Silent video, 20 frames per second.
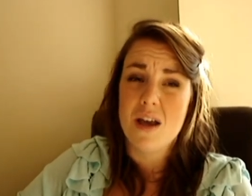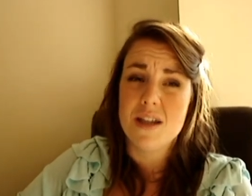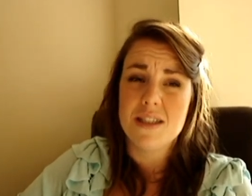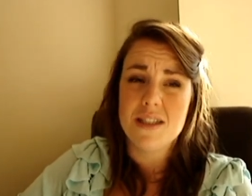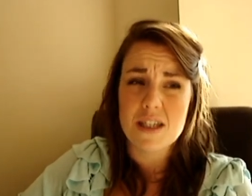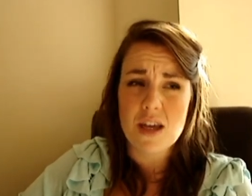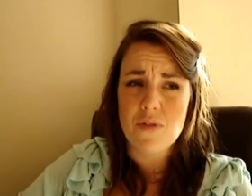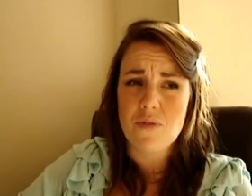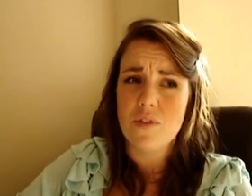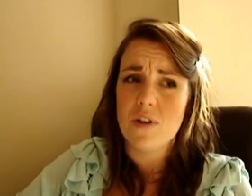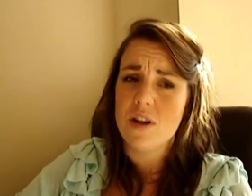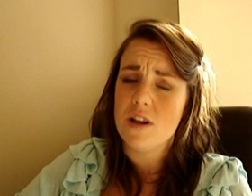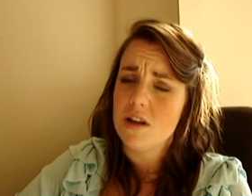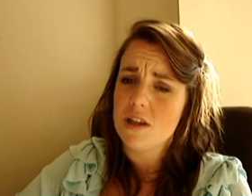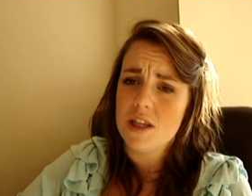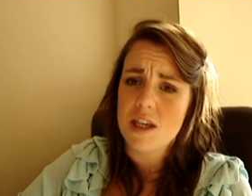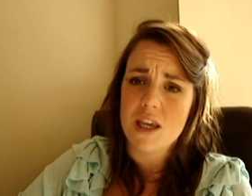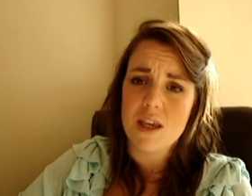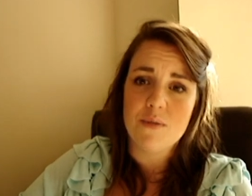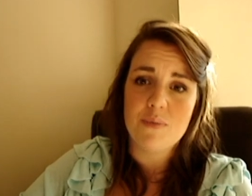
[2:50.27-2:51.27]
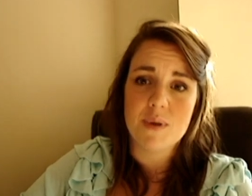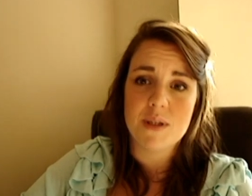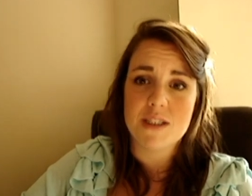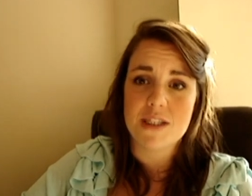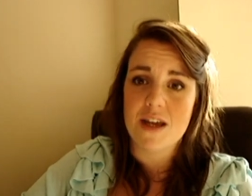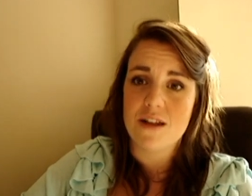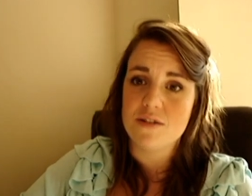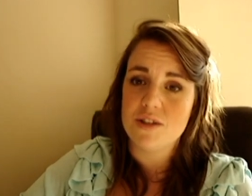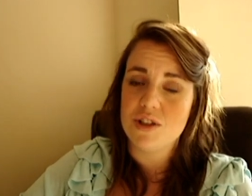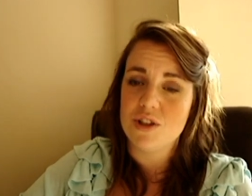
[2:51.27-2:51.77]
Definitely keep it
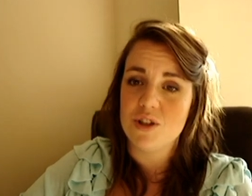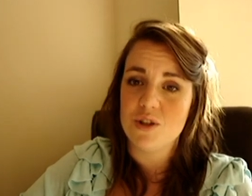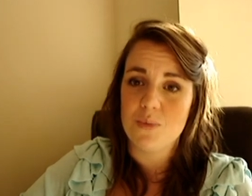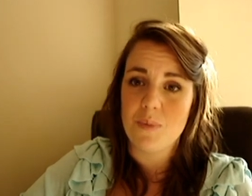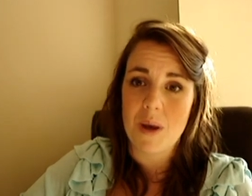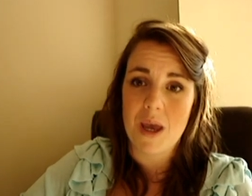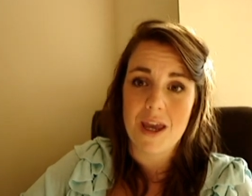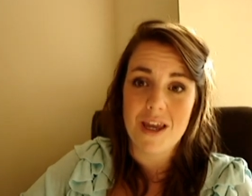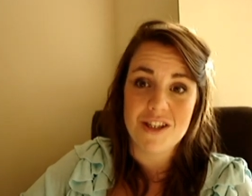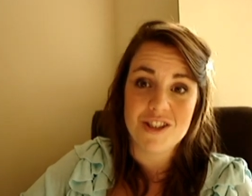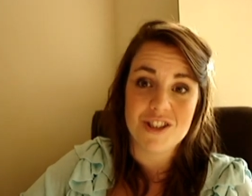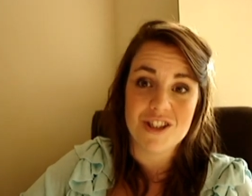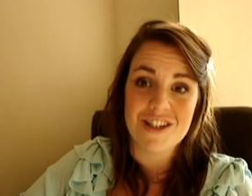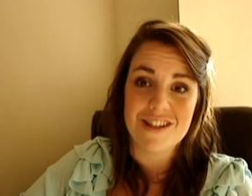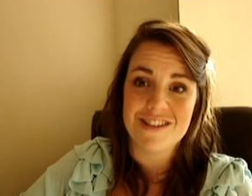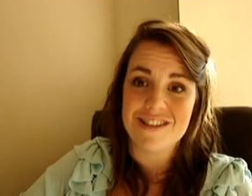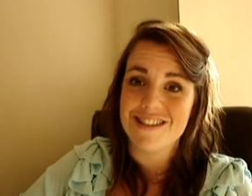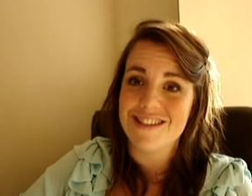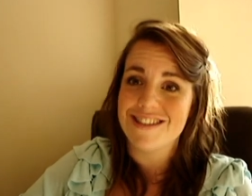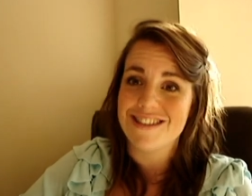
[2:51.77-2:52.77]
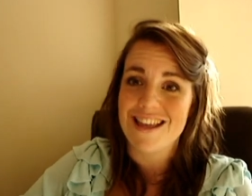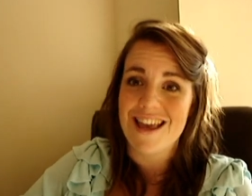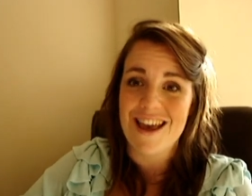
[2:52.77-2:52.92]
down to 2 pages.